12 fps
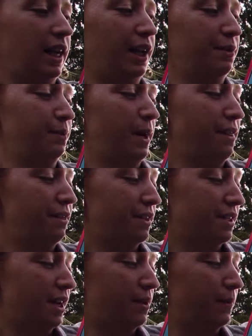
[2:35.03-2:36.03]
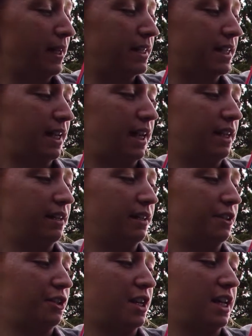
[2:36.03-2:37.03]
And when the sun went
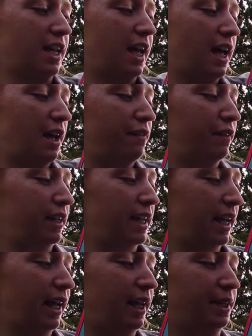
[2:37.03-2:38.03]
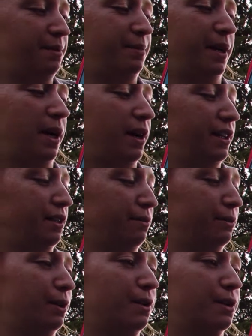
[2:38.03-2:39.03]
in, she carefully hid behind the
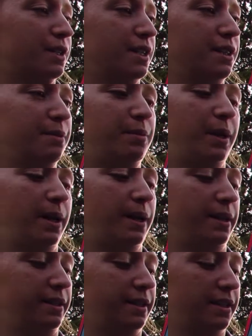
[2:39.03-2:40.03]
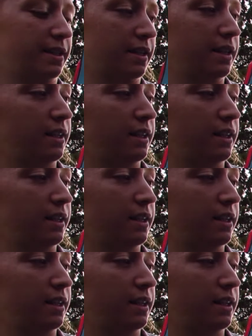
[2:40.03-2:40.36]
rocks and the plants.